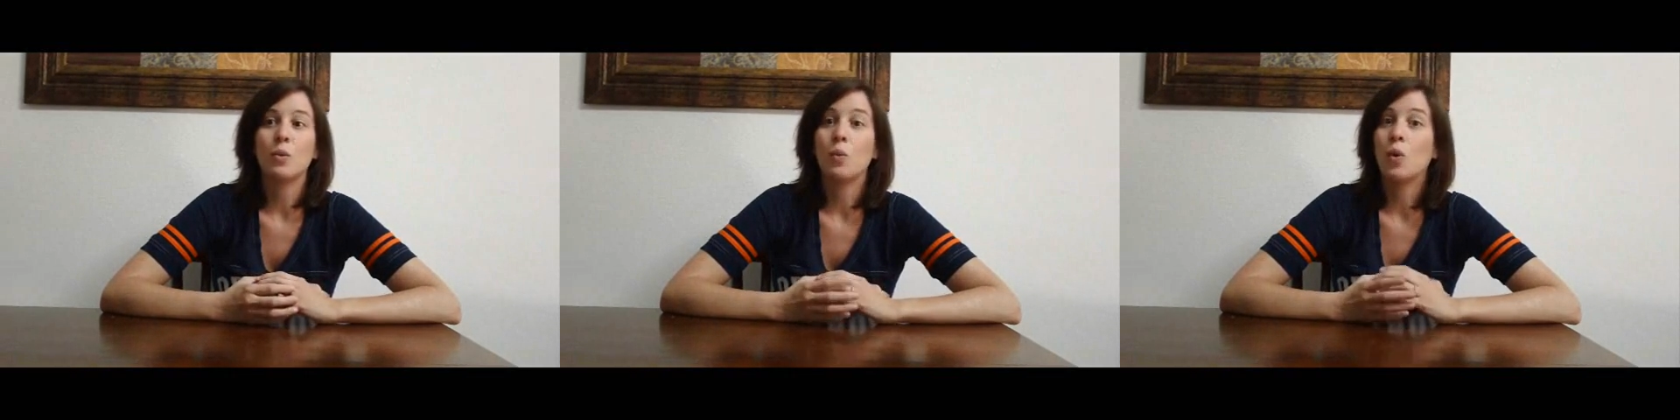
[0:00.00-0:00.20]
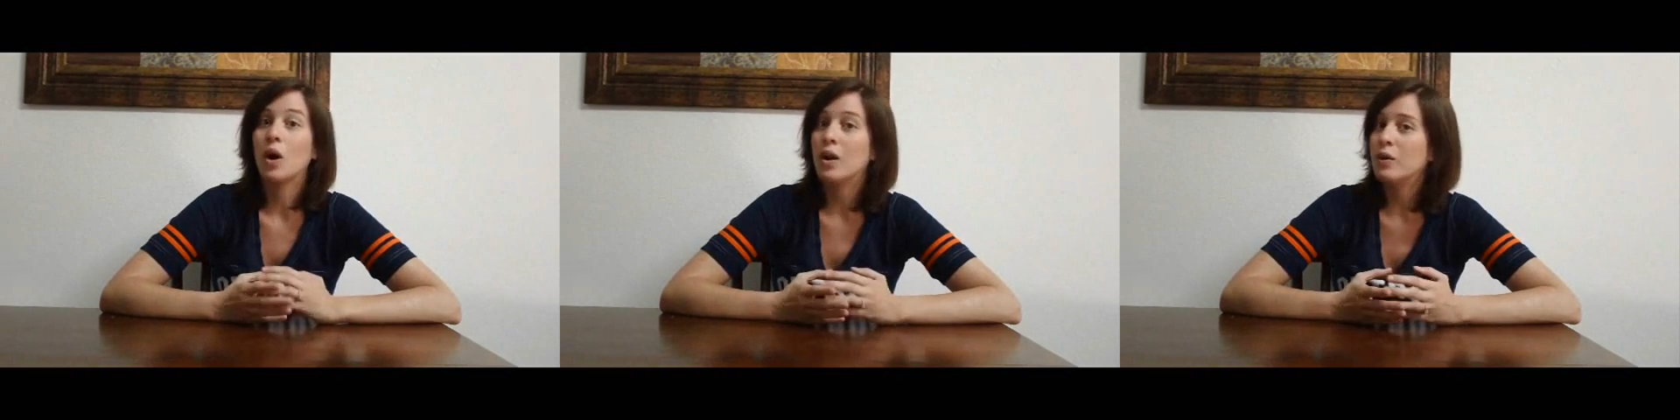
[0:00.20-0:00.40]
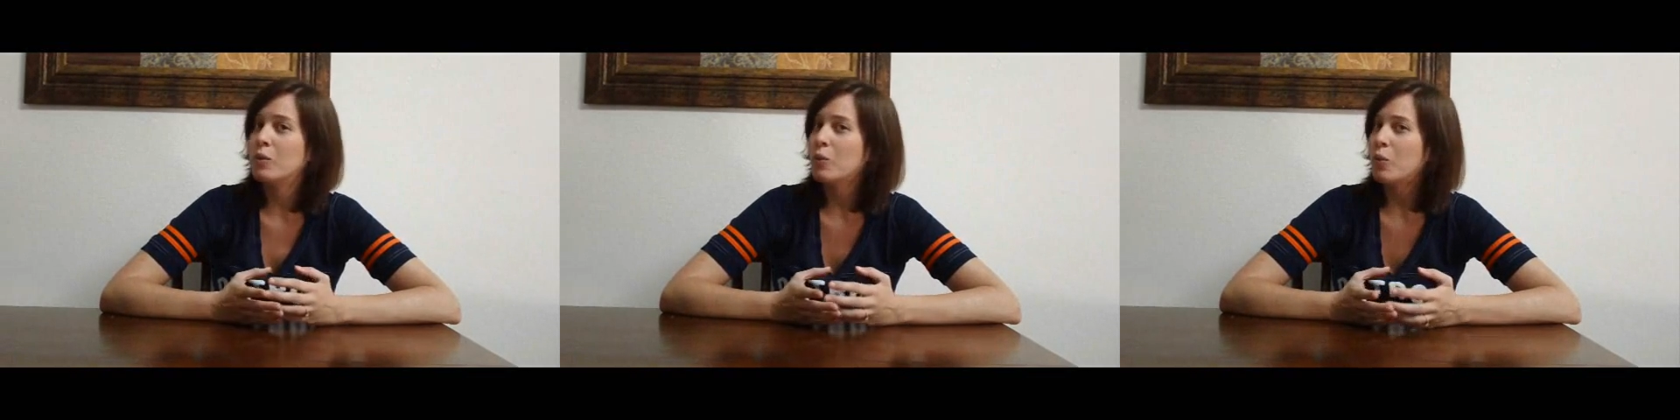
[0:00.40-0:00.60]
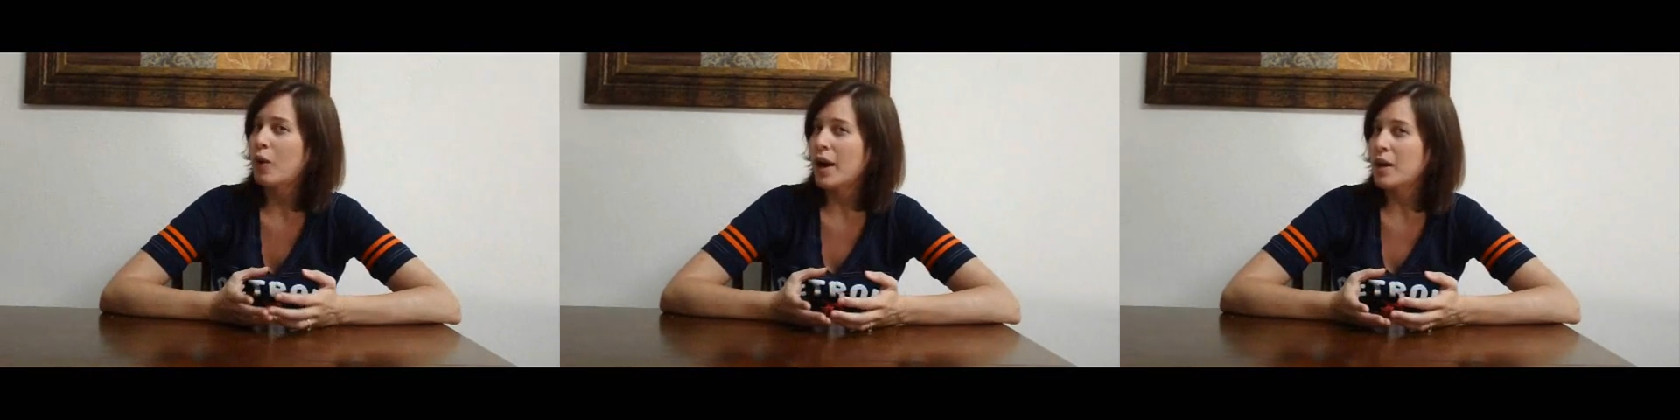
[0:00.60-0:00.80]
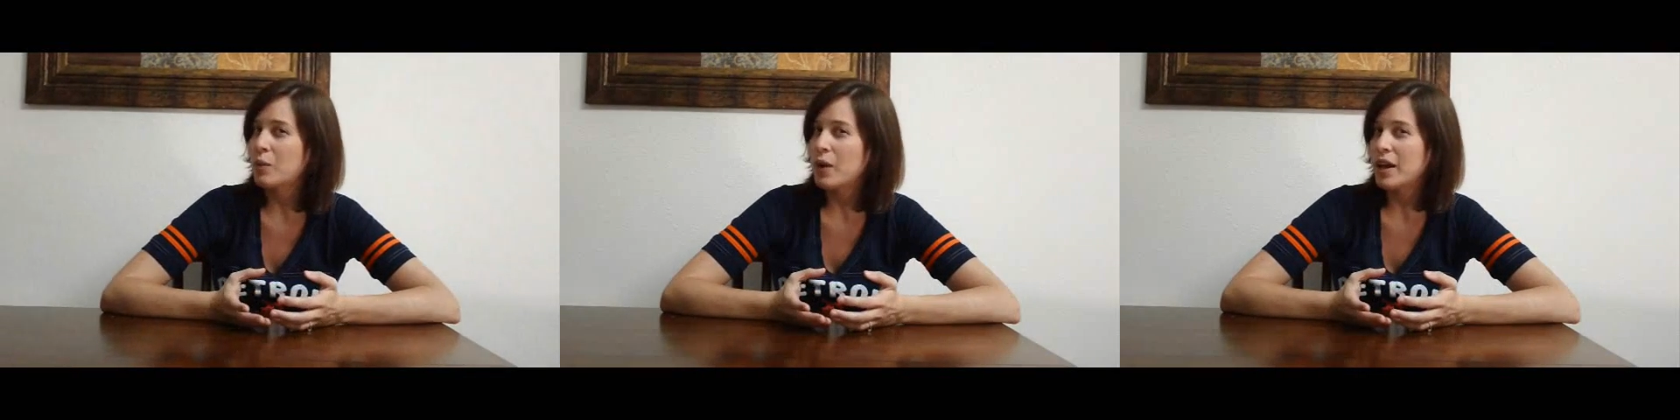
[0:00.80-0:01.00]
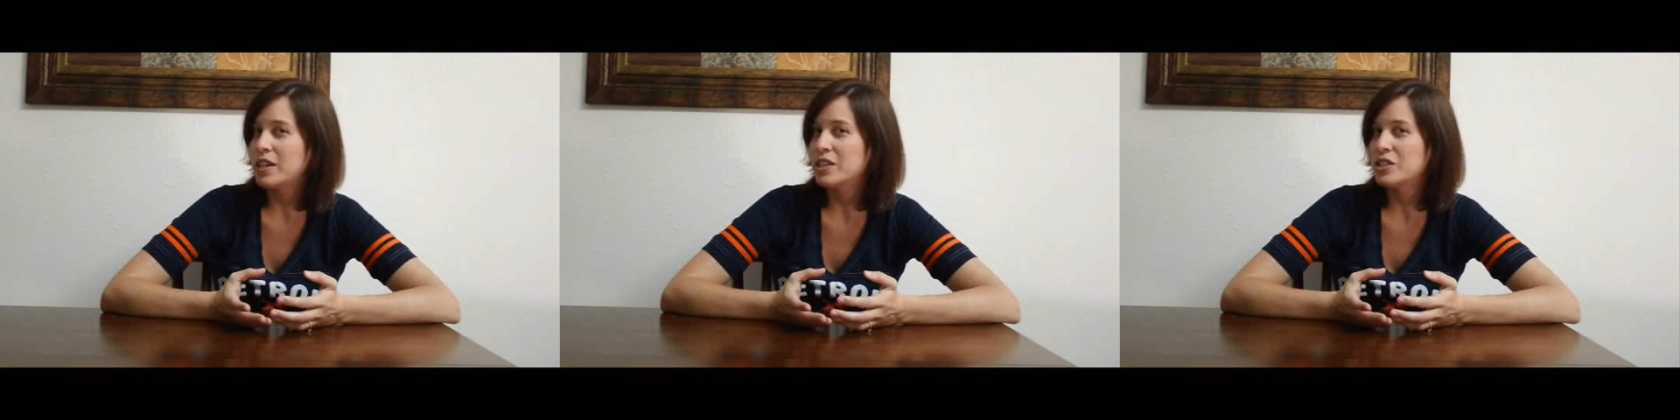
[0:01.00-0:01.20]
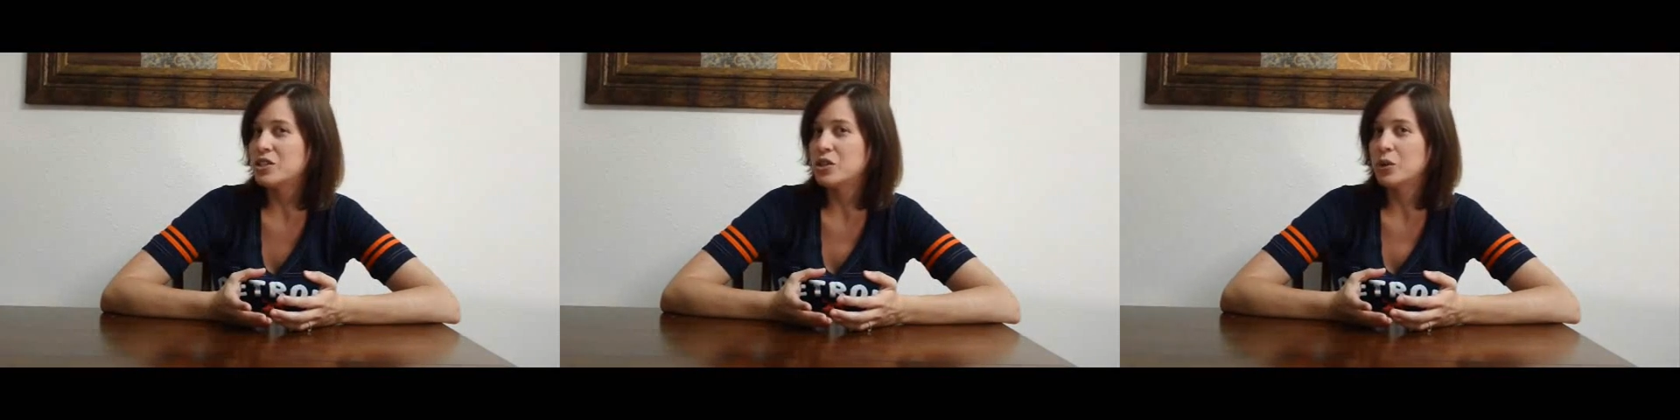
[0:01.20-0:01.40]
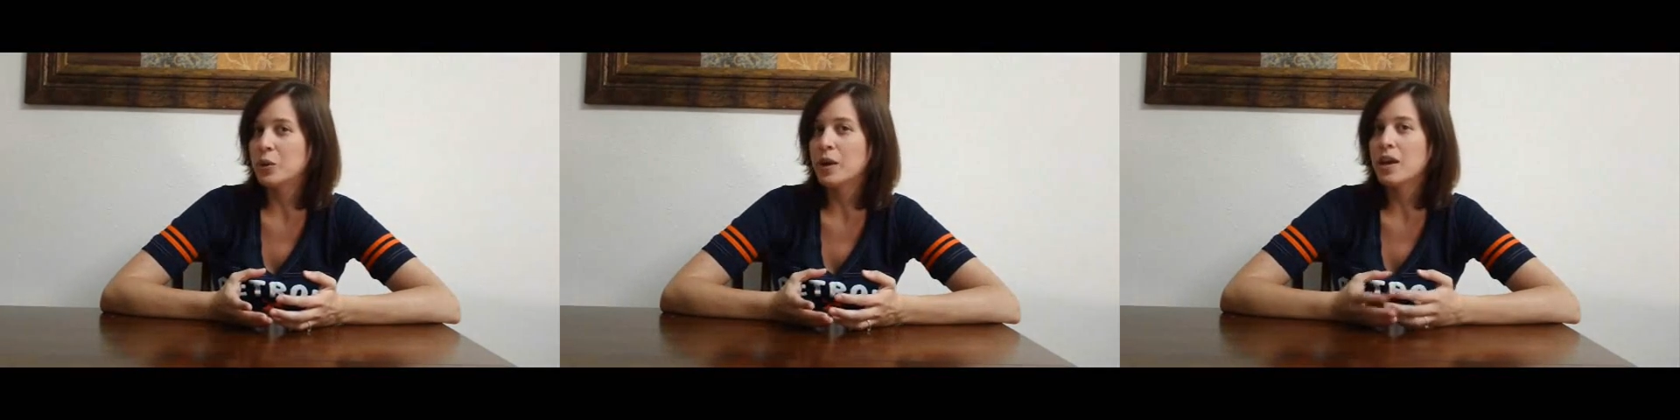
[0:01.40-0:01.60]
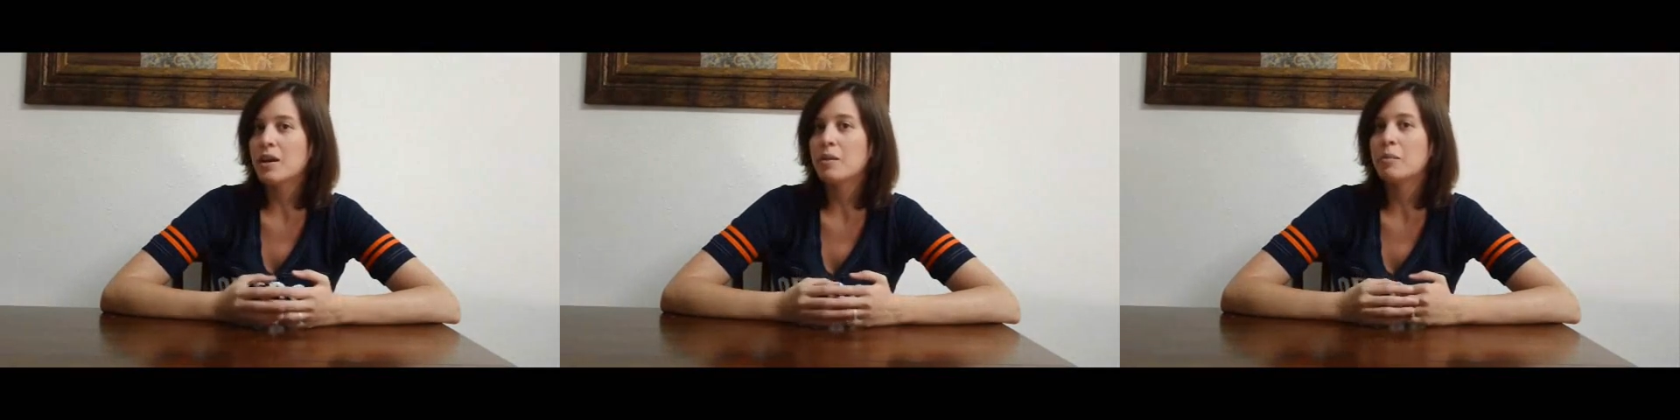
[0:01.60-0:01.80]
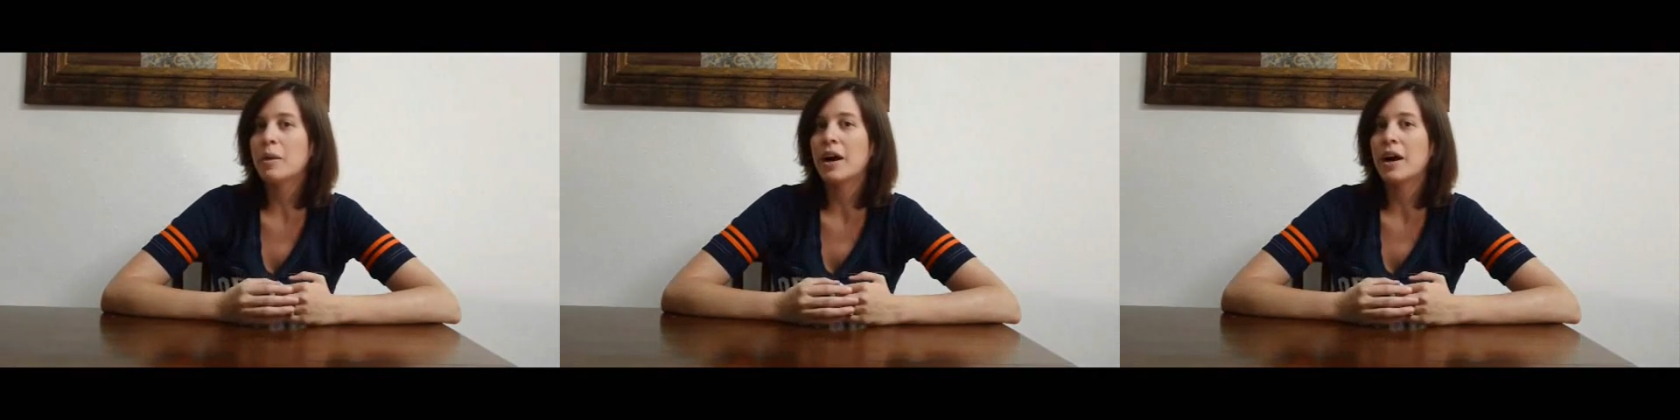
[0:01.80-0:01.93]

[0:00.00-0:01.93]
one right way to do it,